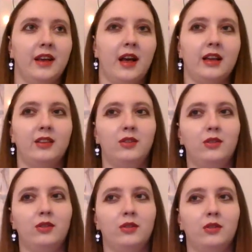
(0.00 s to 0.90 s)
I
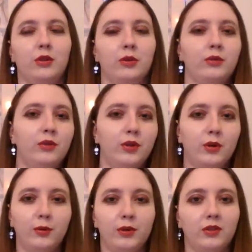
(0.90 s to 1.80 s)
don't
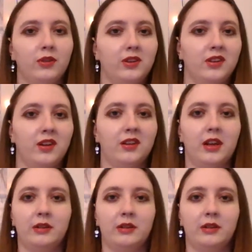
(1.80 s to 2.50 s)
know what's going on.